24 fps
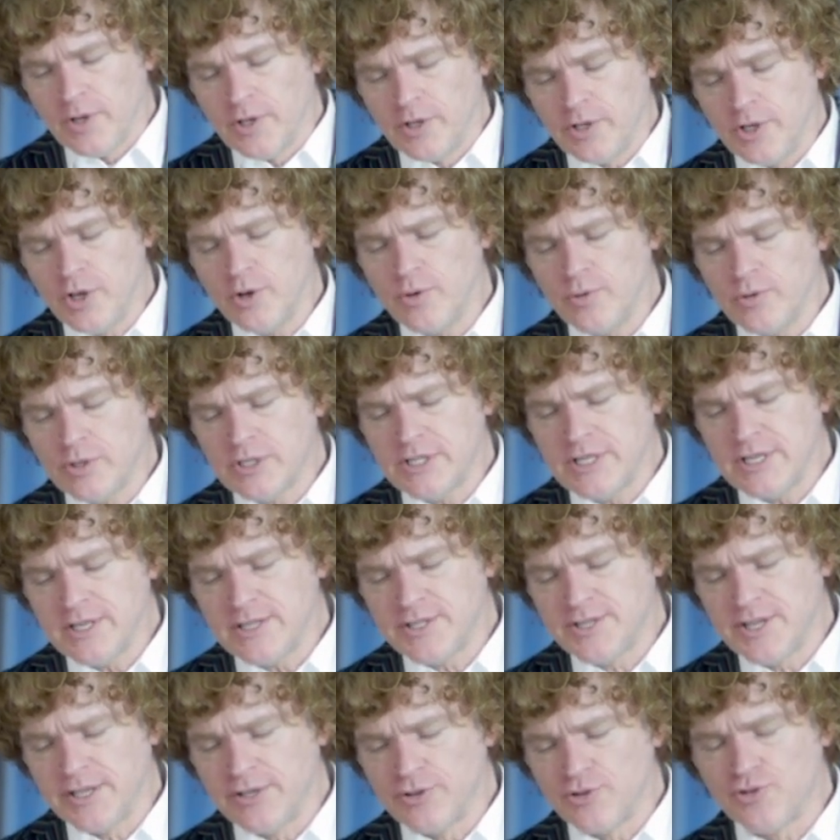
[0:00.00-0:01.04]

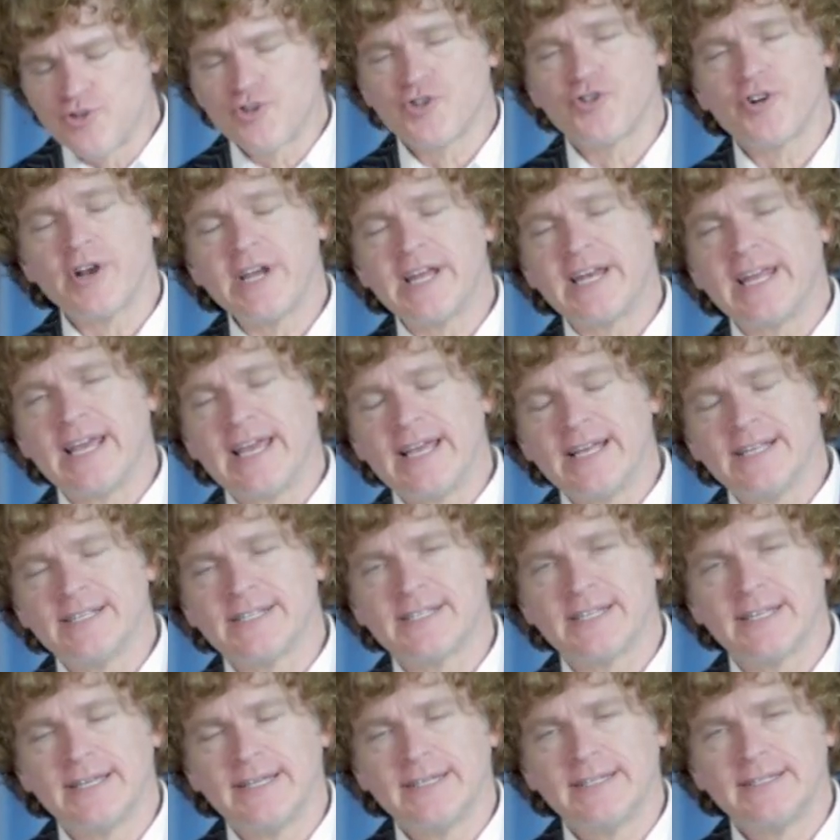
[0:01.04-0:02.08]
uses
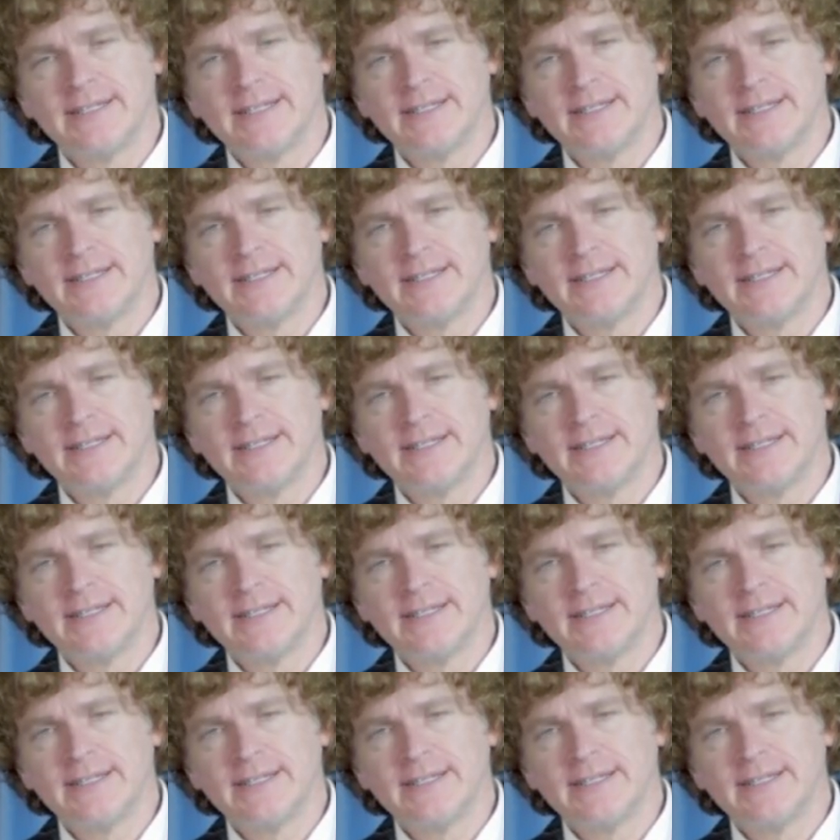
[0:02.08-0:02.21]
entreaties